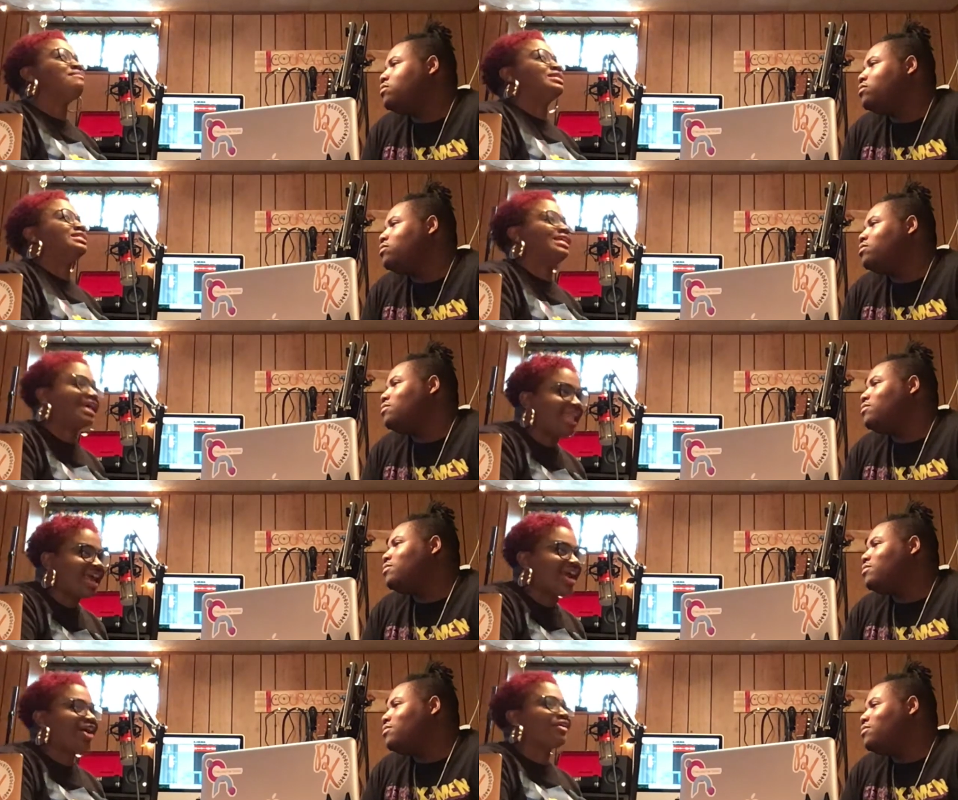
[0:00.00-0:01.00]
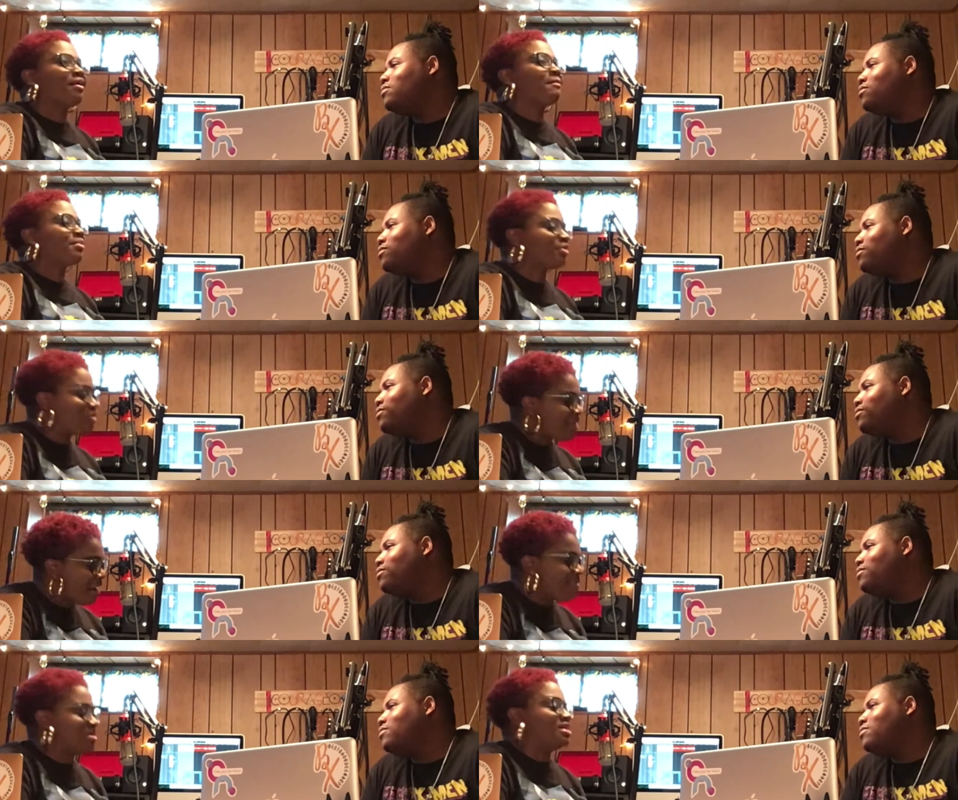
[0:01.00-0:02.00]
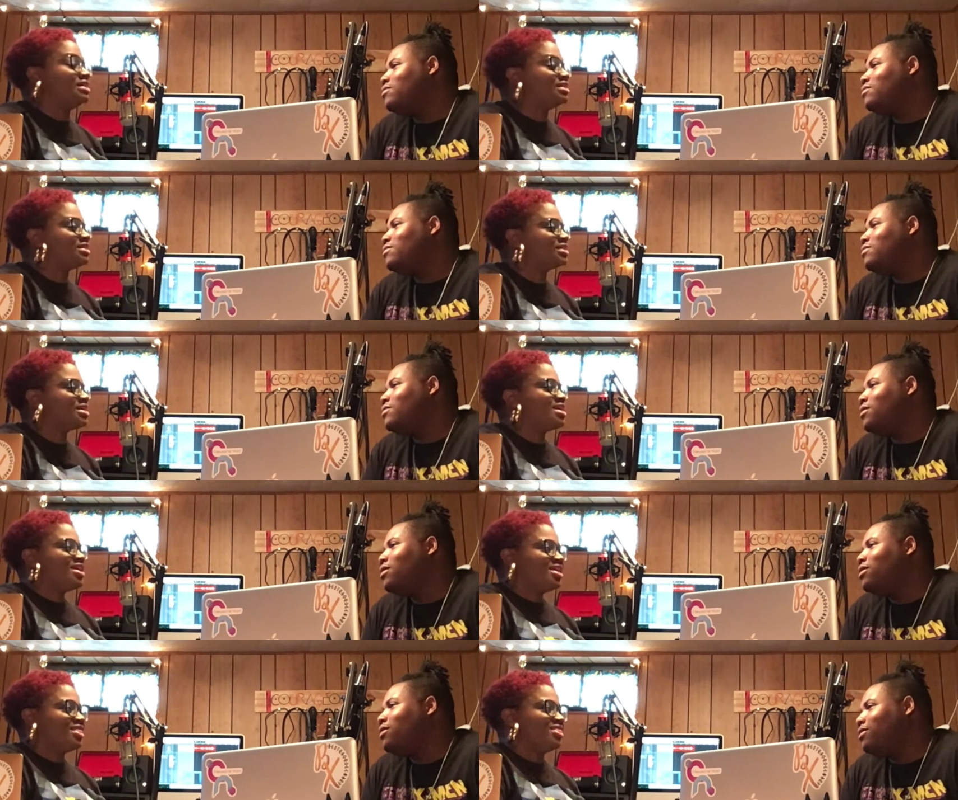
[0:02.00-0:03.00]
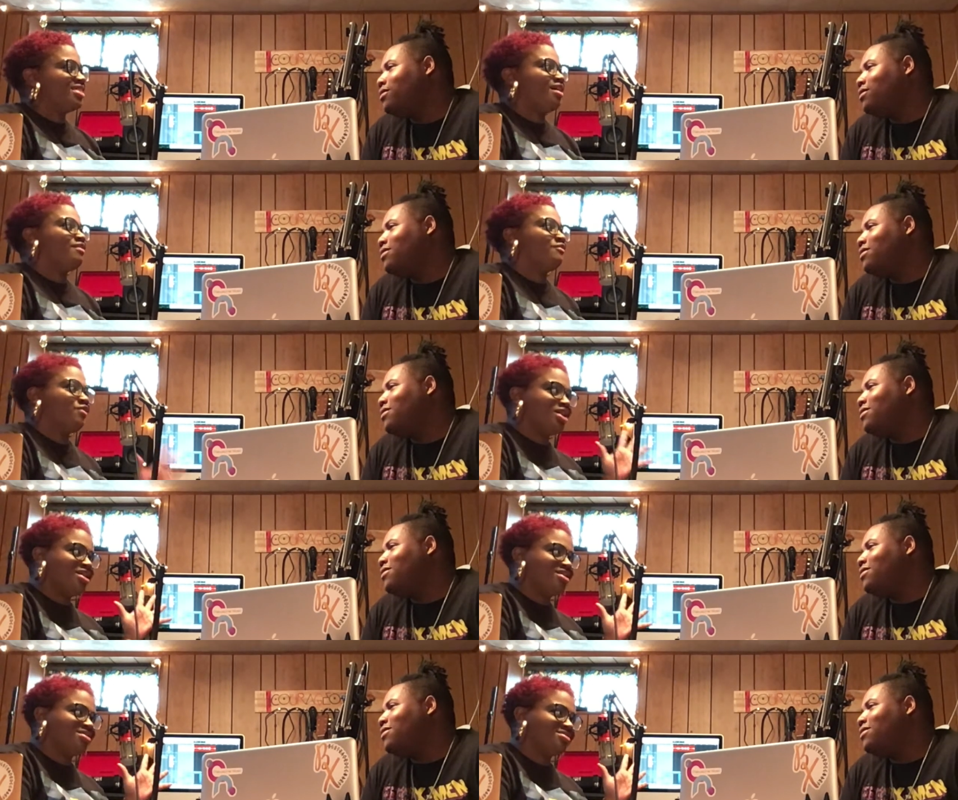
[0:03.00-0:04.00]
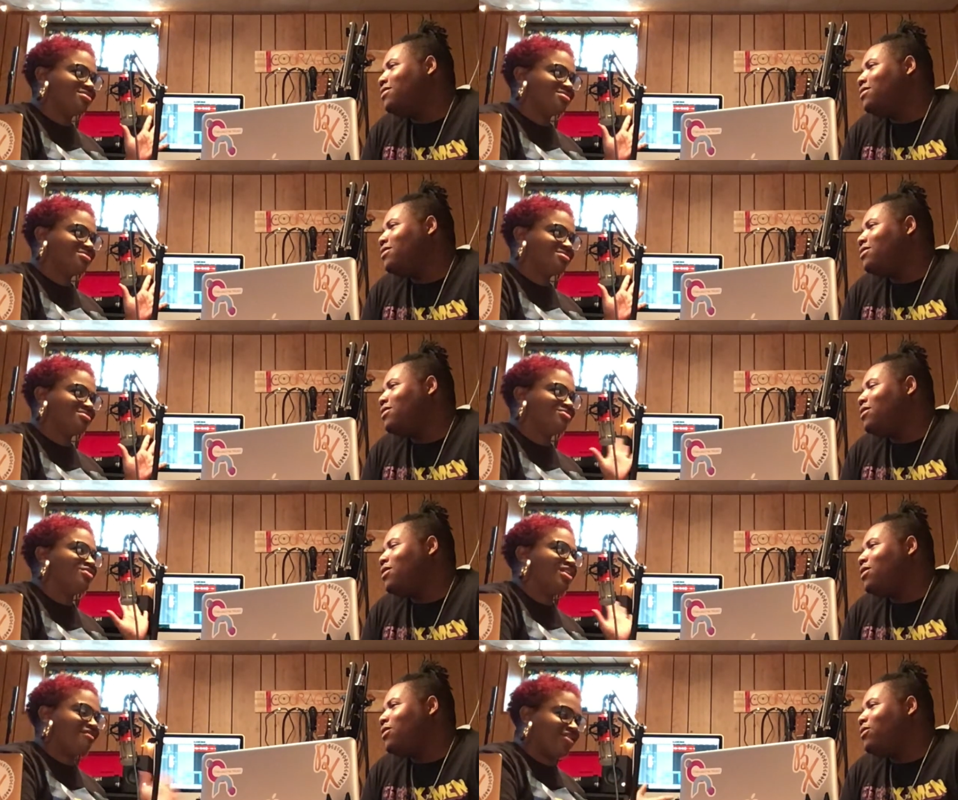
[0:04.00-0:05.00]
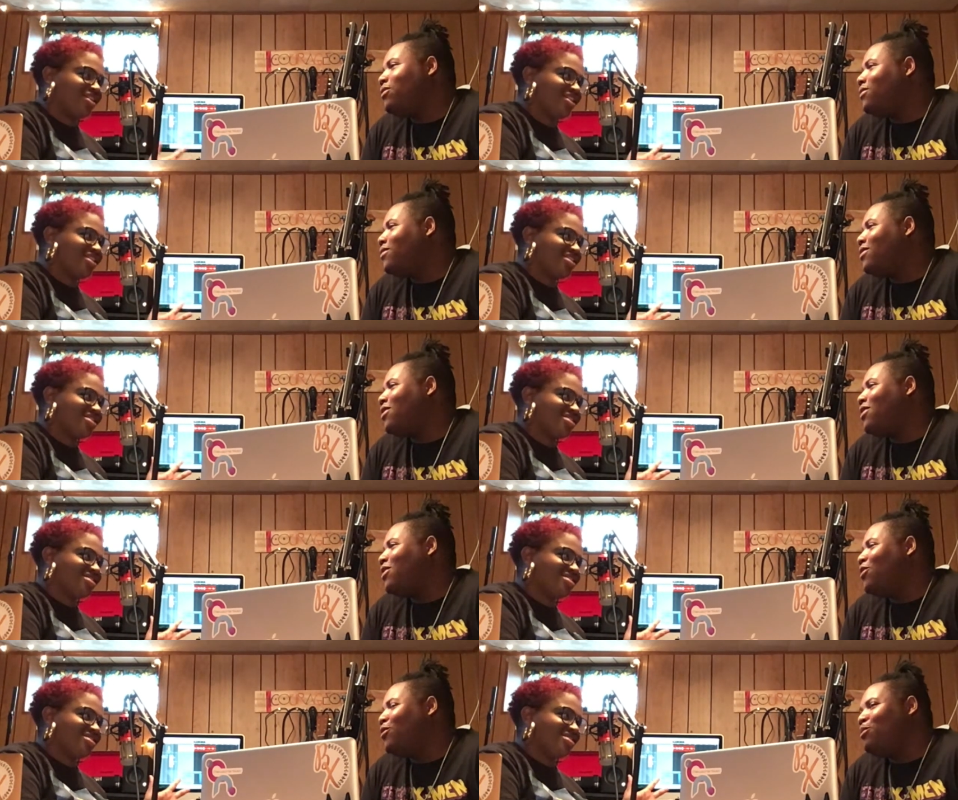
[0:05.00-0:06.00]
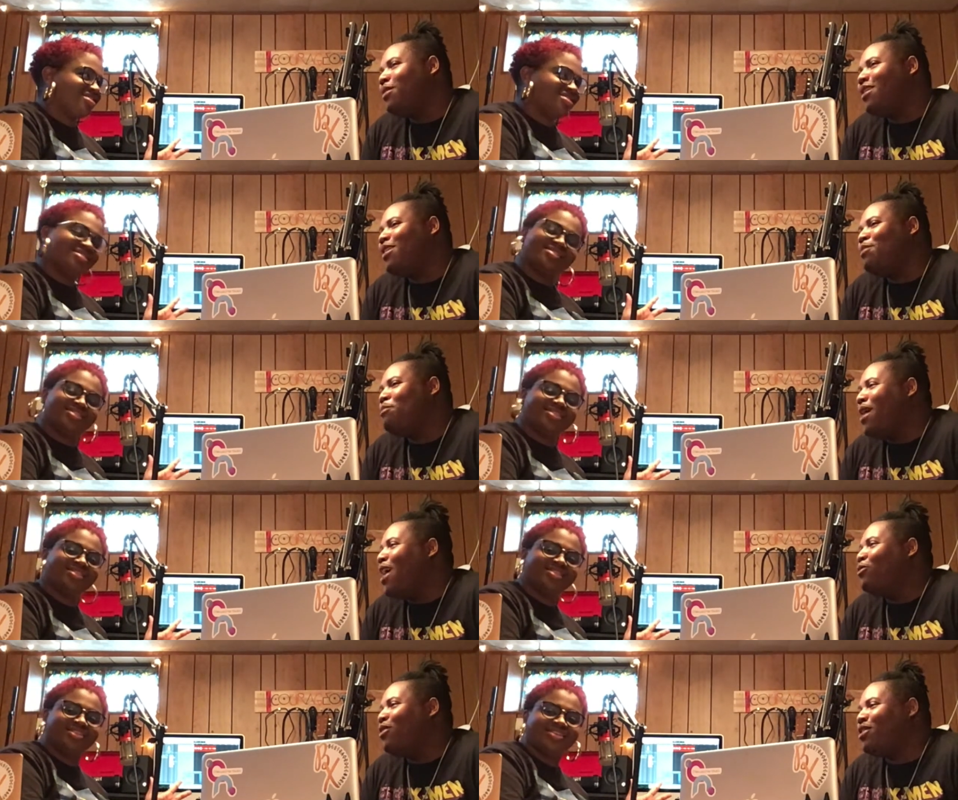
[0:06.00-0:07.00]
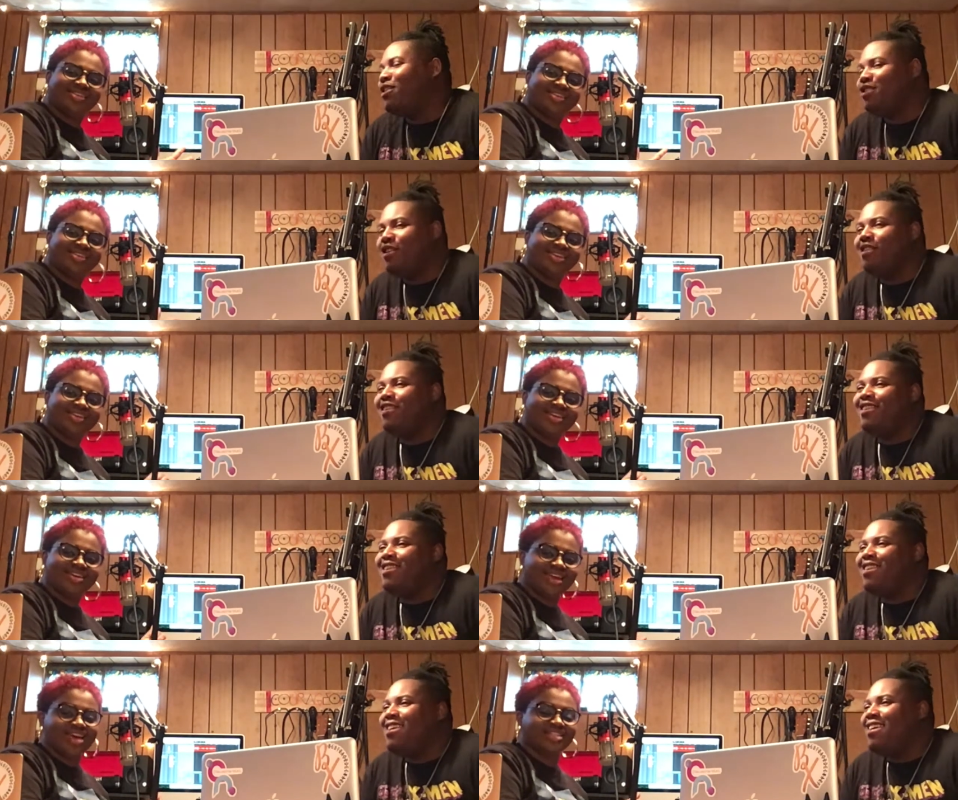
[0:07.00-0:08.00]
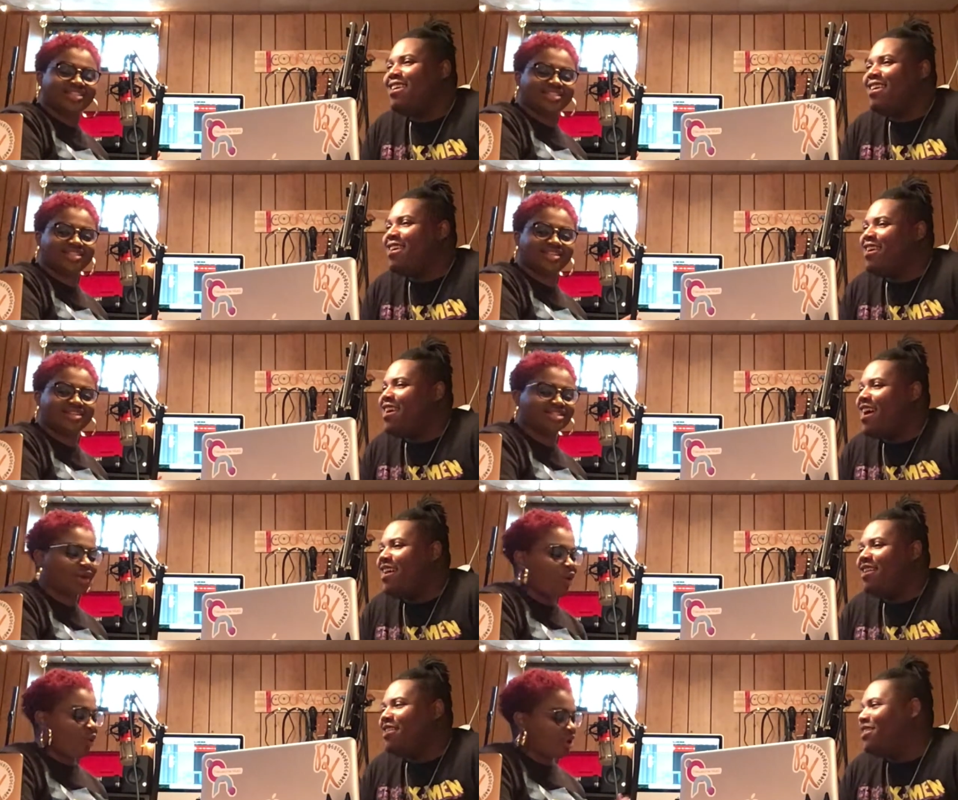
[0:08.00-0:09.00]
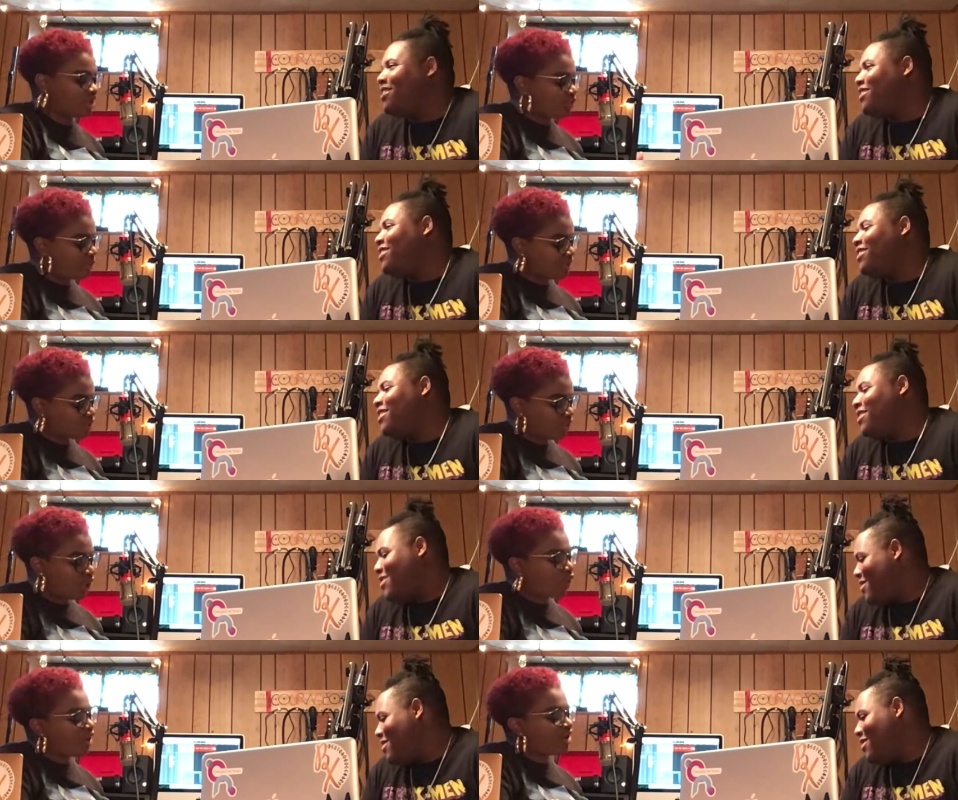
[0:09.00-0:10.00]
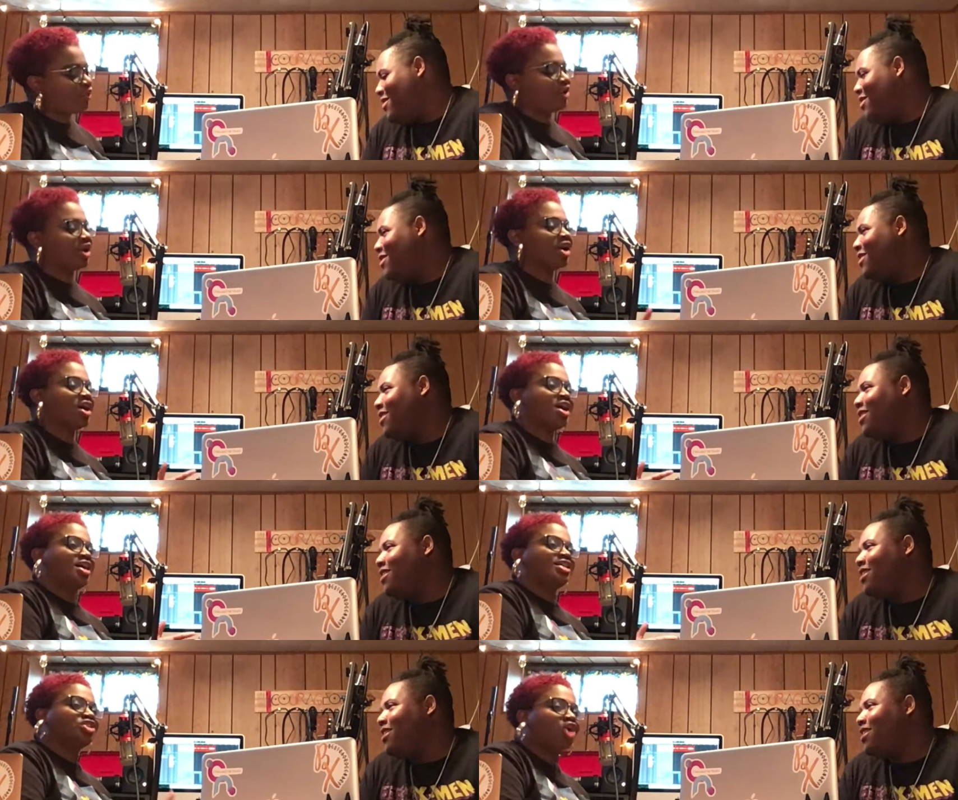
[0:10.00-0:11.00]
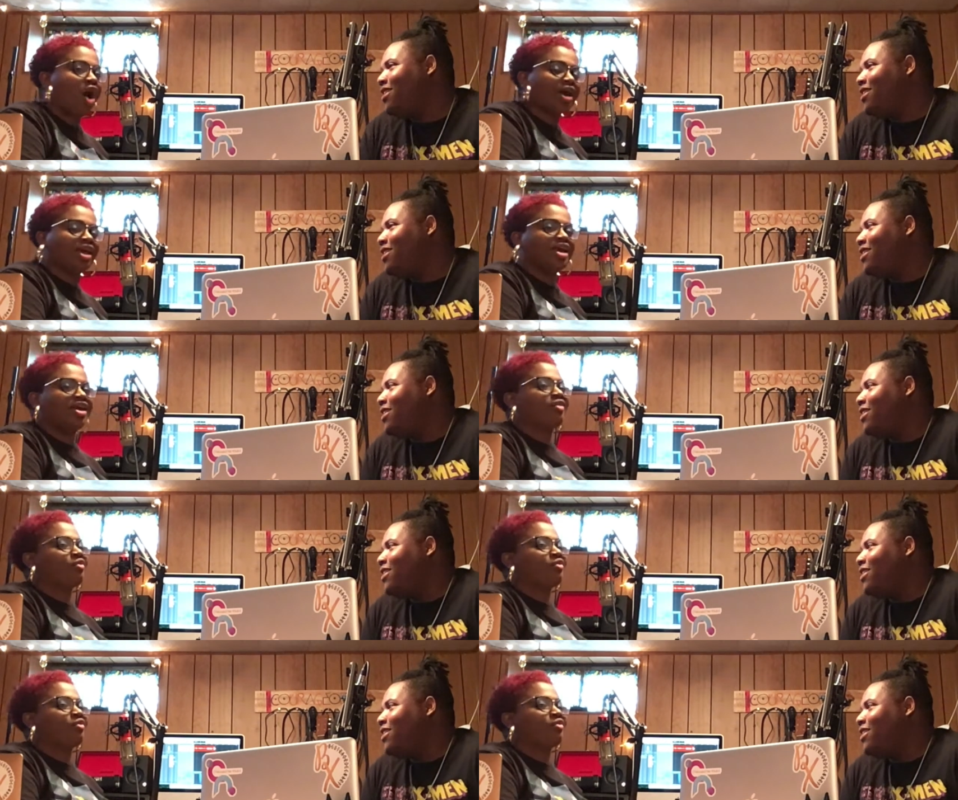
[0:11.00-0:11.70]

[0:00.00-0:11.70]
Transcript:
Speaker 1: and declare and promise that we will never
Speaker 2: go to bed mad with each other.
Speaker 1: Yes. So once we push record, we're talking and